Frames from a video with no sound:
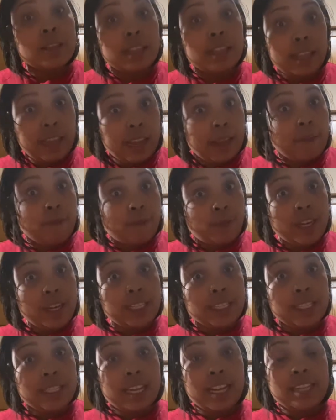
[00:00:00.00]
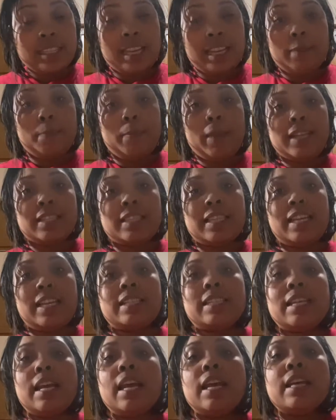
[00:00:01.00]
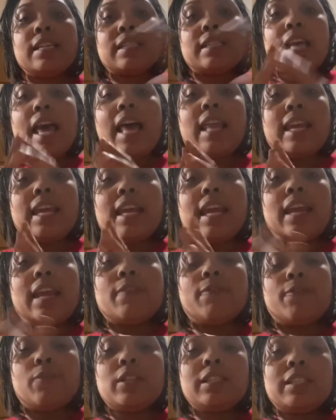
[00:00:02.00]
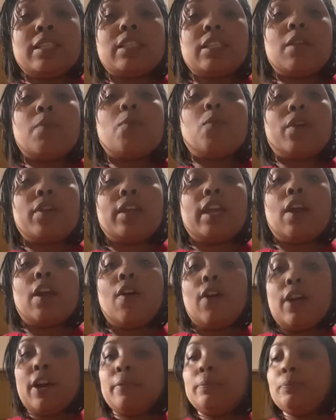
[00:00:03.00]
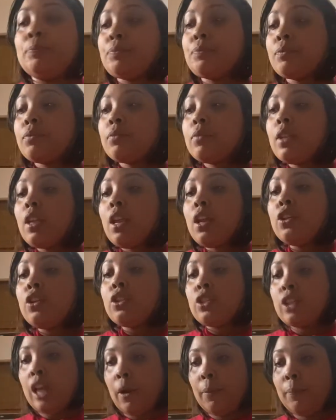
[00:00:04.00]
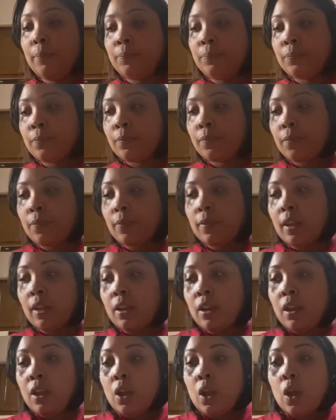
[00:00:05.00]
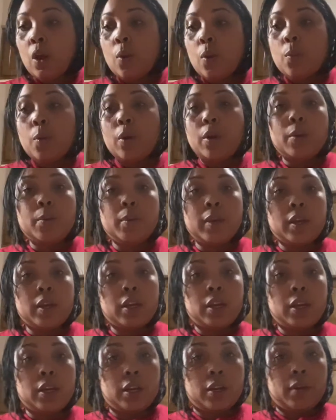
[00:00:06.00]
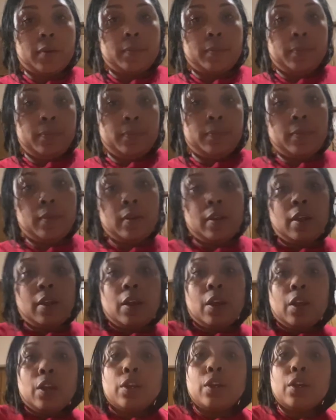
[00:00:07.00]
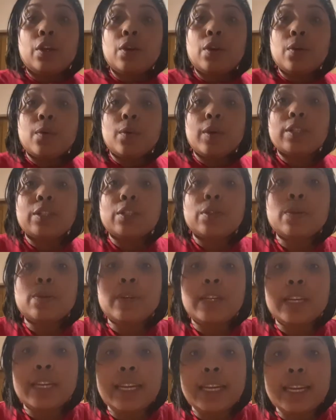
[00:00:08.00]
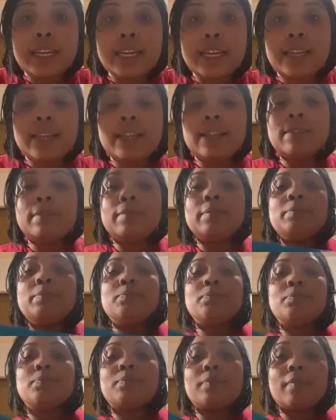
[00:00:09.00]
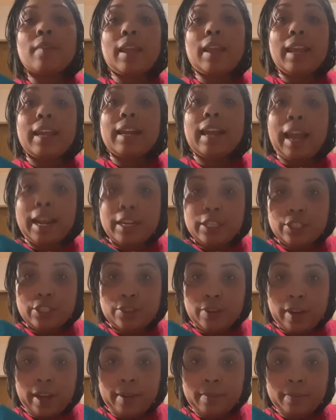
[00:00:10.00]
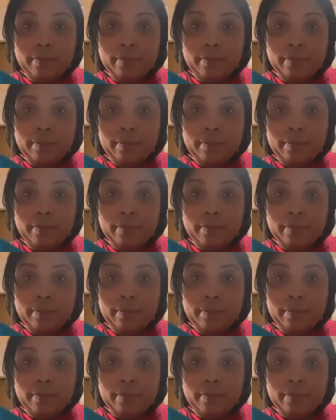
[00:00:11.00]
it freezes things. It makes things solid. It freezes them where they are. So, what are we going to do? You're going to need an ice tray.